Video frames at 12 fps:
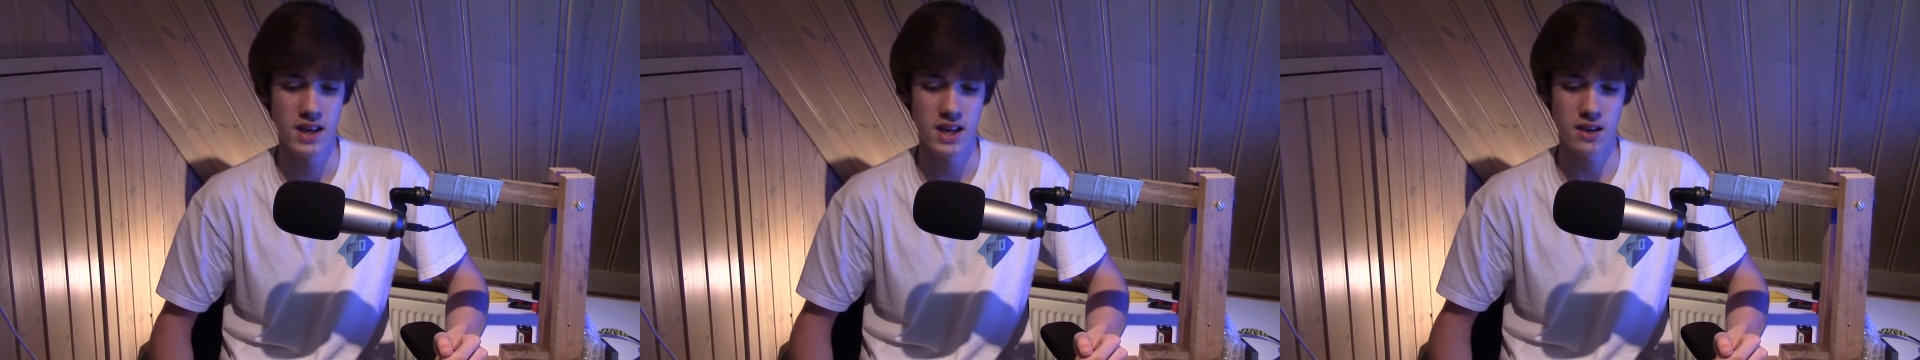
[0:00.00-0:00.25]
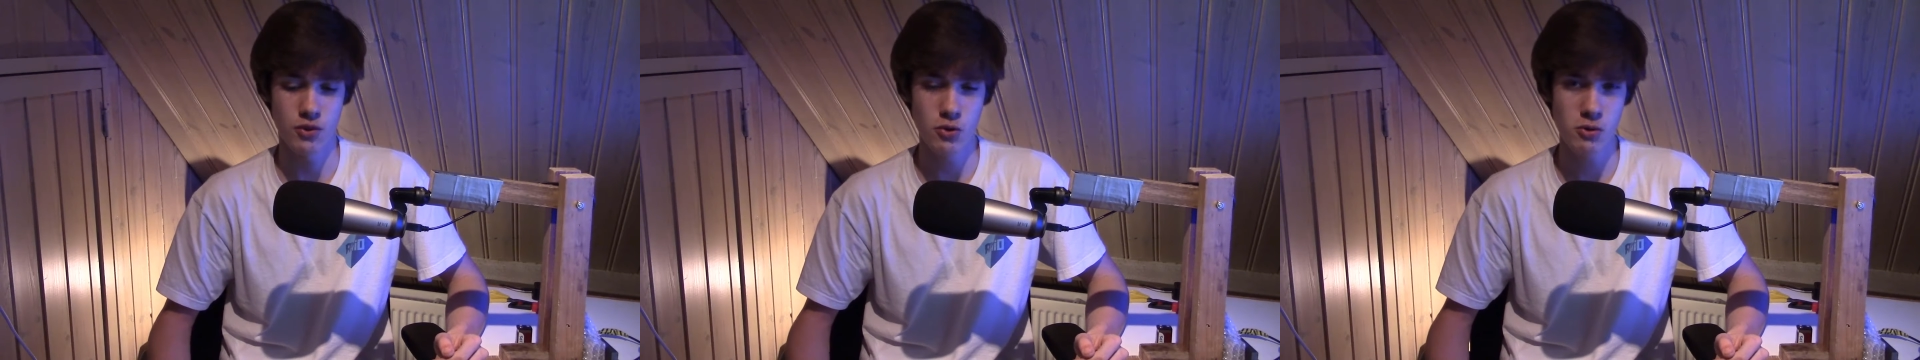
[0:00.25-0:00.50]

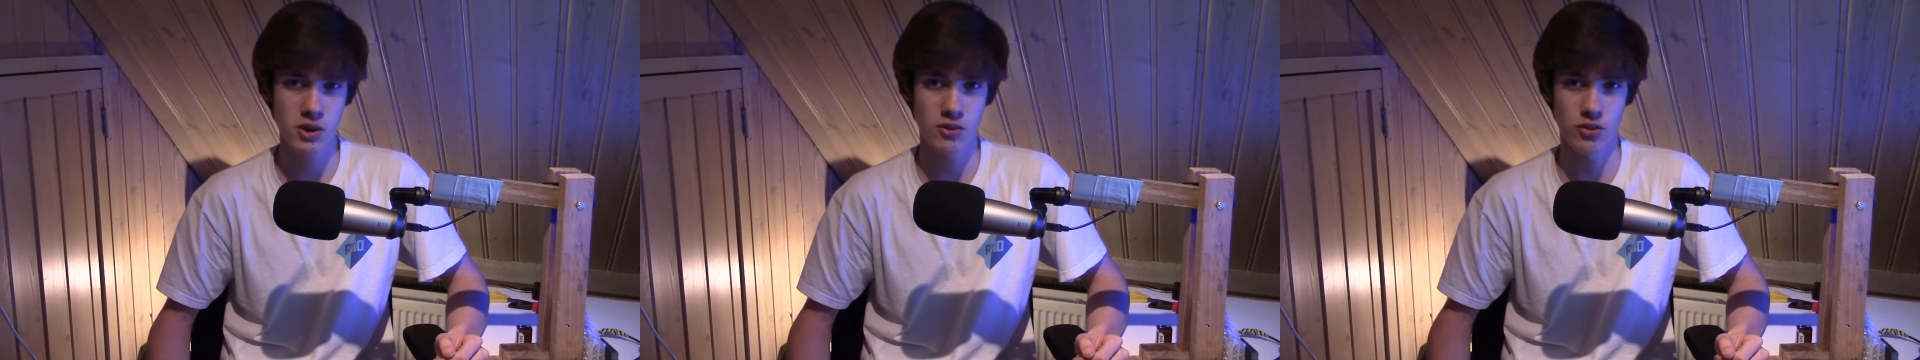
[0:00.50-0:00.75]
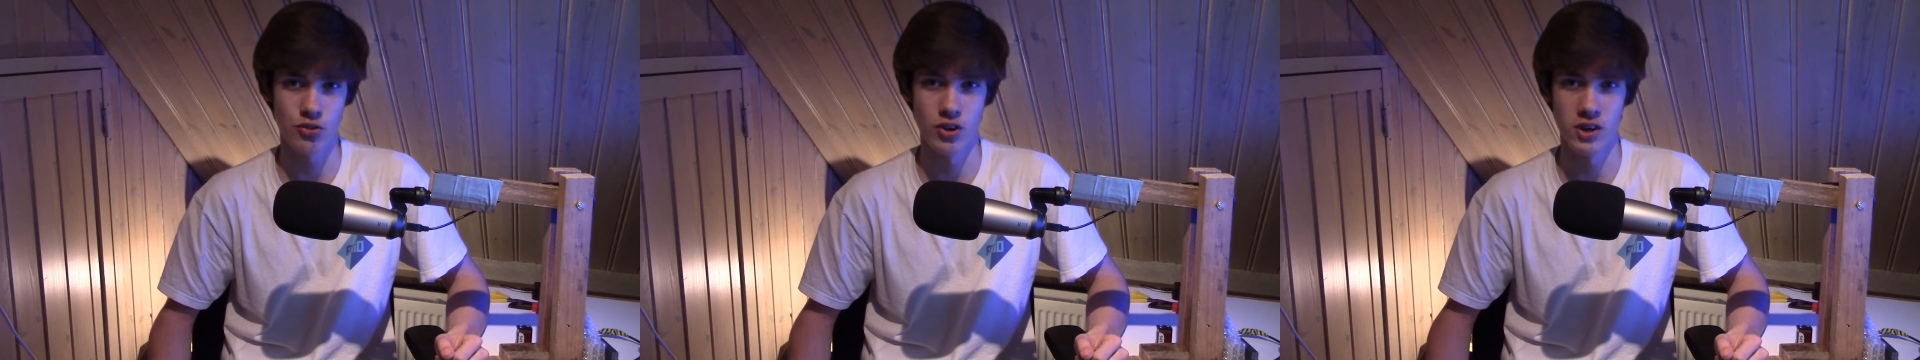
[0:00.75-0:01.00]
If you're a
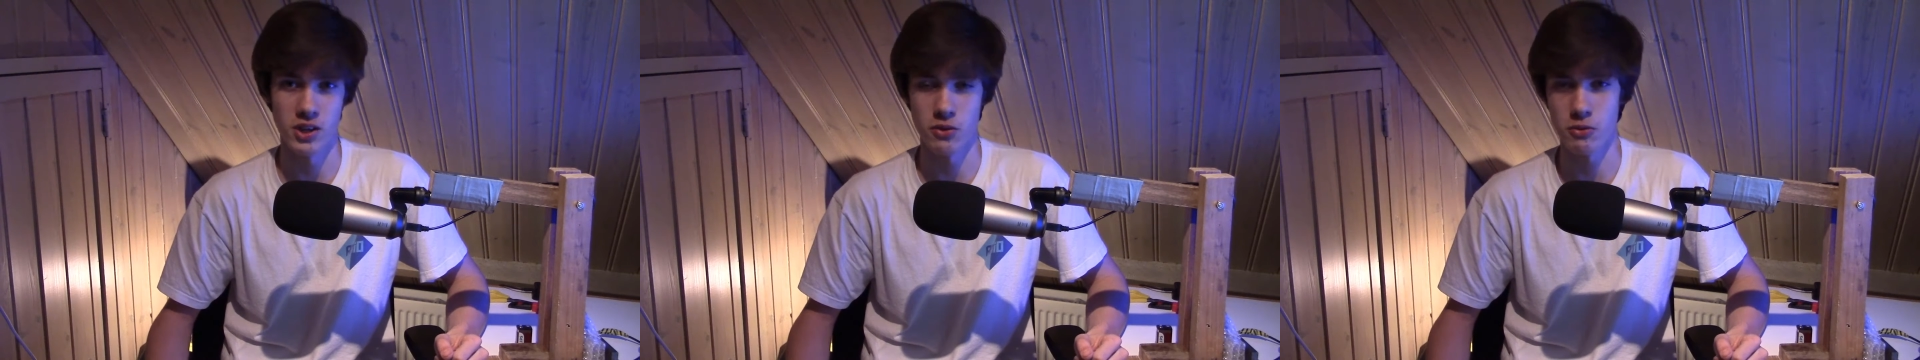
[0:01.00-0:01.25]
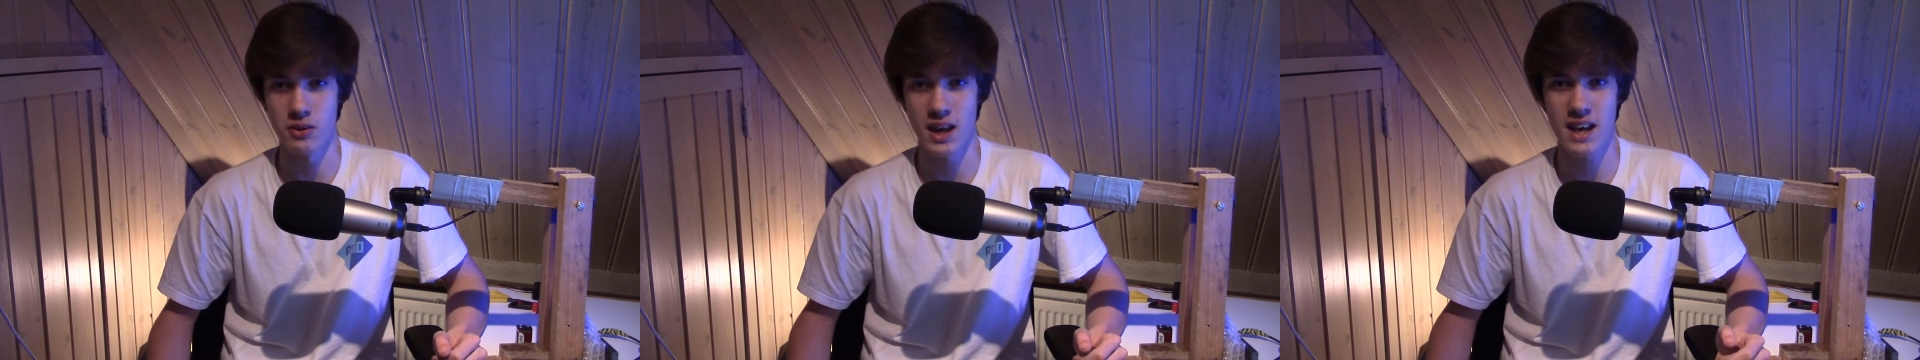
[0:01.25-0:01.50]
designer
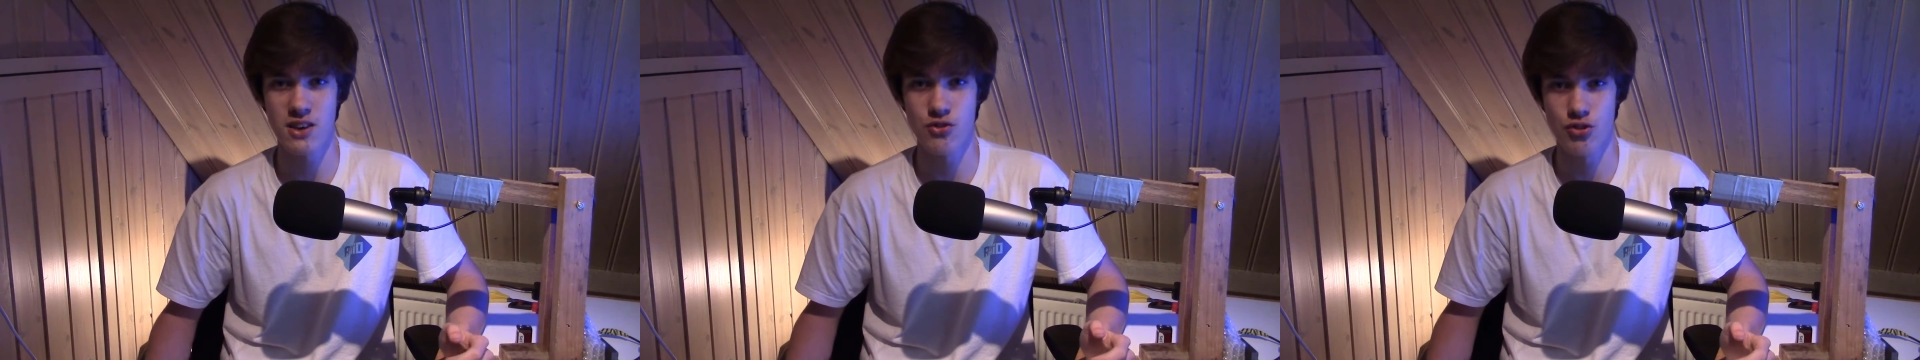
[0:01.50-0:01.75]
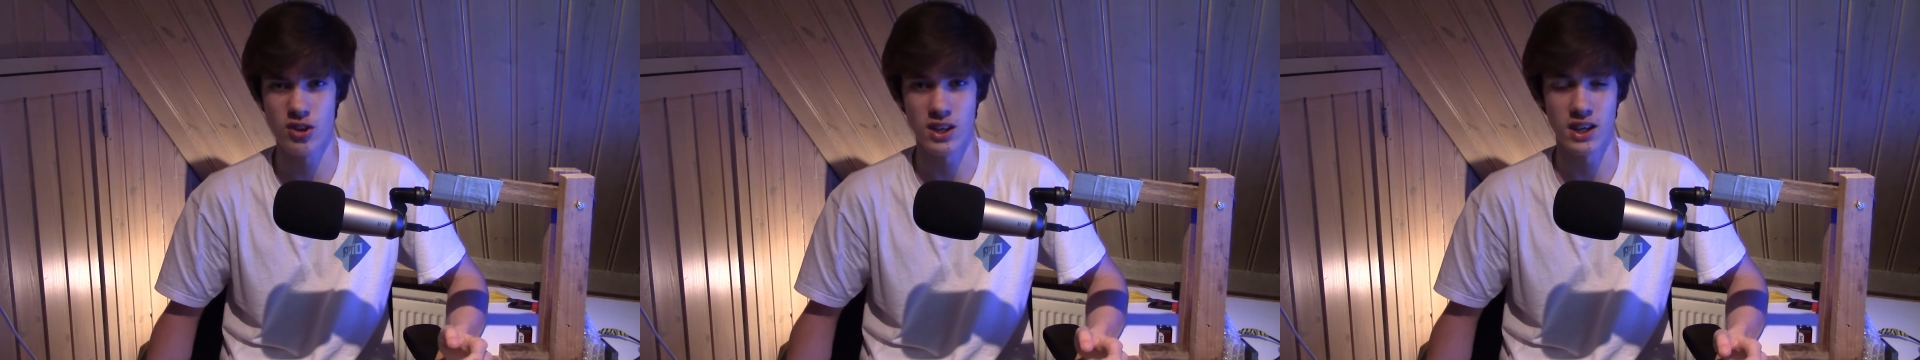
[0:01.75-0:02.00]
or an
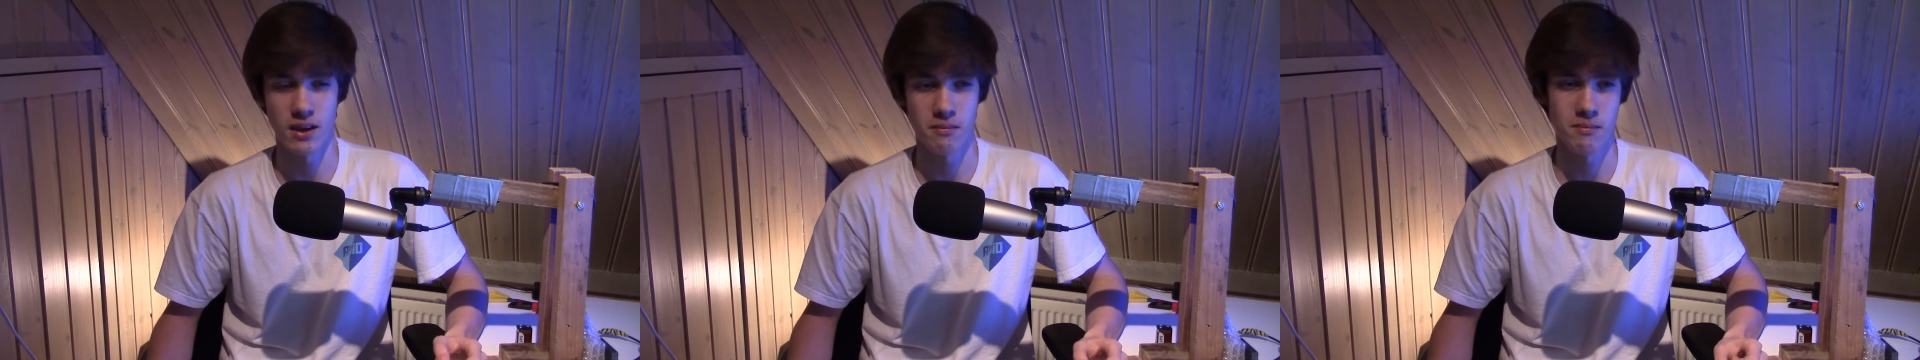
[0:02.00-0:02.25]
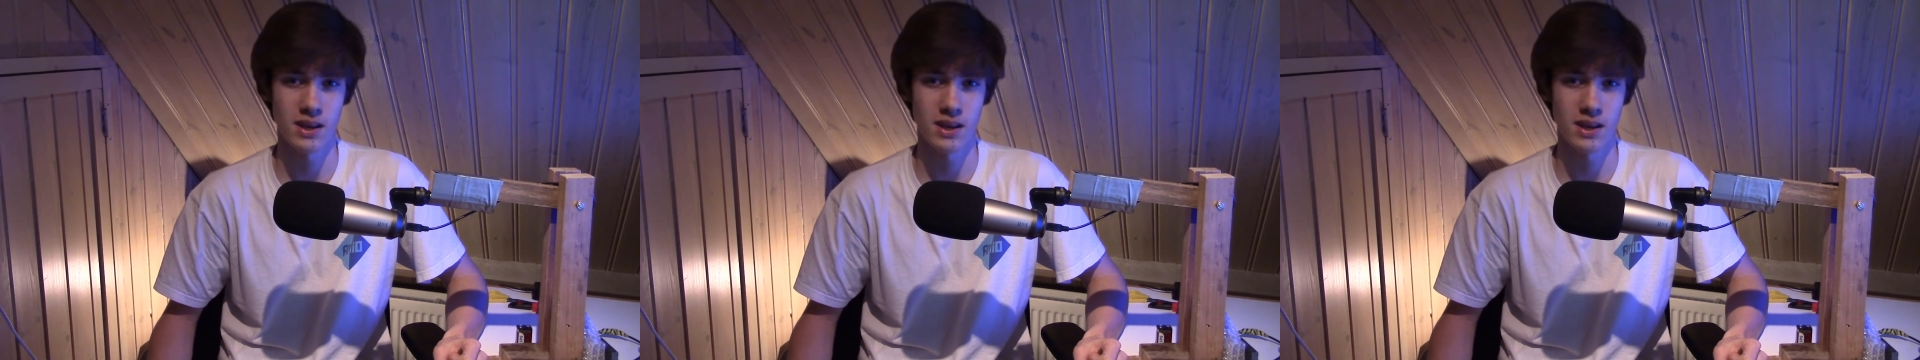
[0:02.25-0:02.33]
engineer,